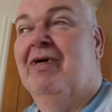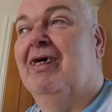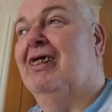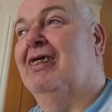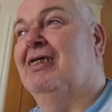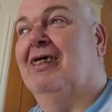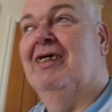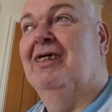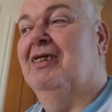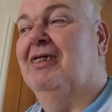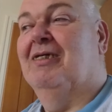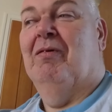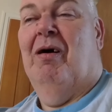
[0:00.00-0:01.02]
this
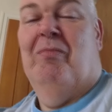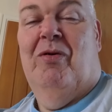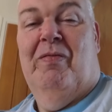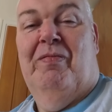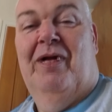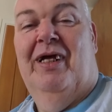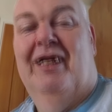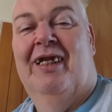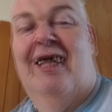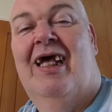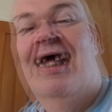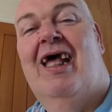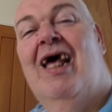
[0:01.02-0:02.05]
is, I'm waffling.
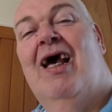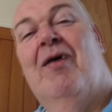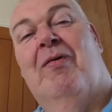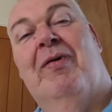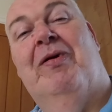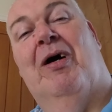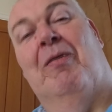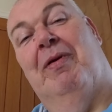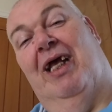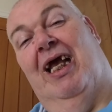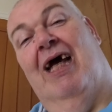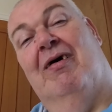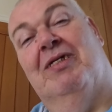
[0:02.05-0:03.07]
We've got a
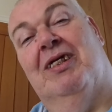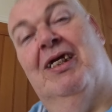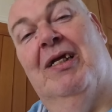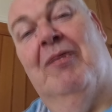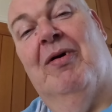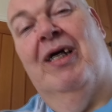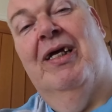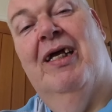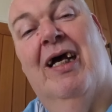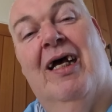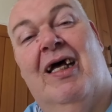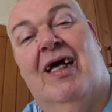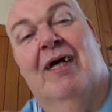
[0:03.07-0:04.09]
big house anyway.
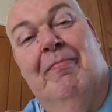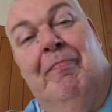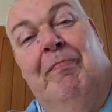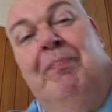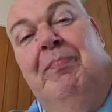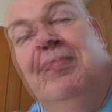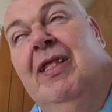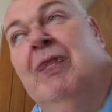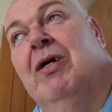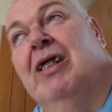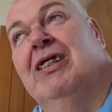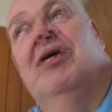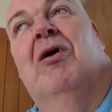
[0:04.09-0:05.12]
Um,
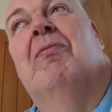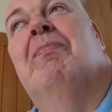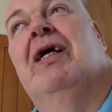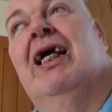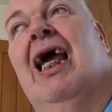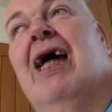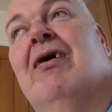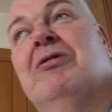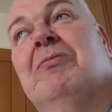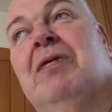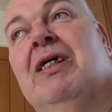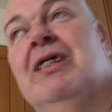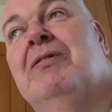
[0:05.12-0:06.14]
well, it's not a big house,
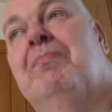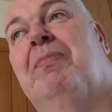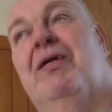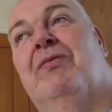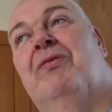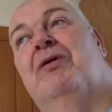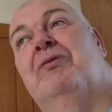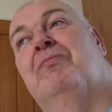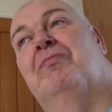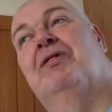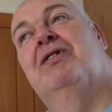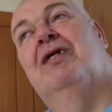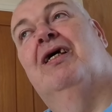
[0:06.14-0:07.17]
but it's big, big
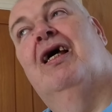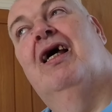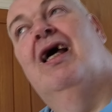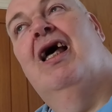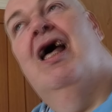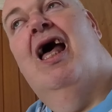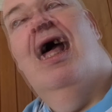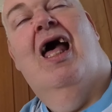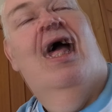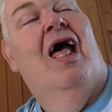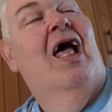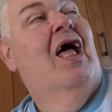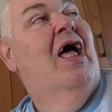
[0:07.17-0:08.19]
rooms. Big
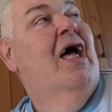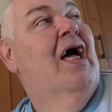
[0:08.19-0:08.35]
room.